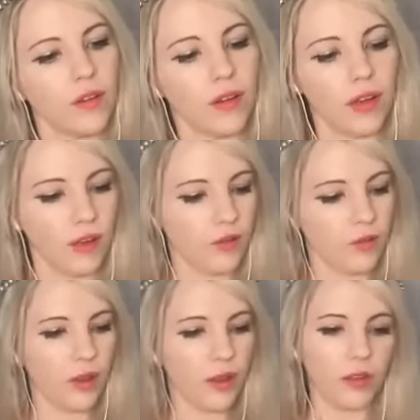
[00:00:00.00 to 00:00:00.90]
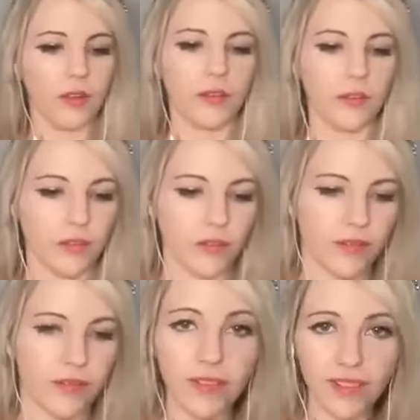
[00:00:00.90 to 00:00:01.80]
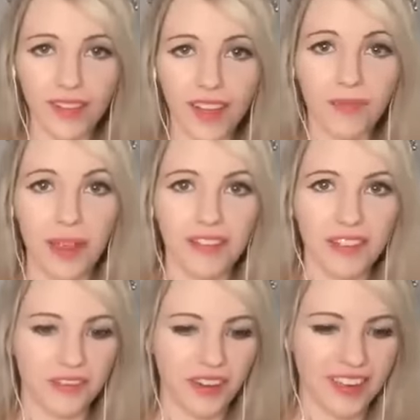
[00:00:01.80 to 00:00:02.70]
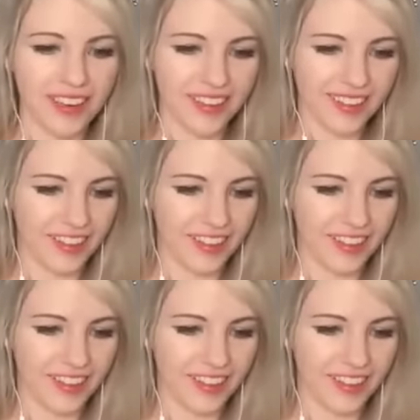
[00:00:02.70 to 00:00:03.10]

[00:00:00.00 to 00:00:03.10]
Okay, well, I may have to find it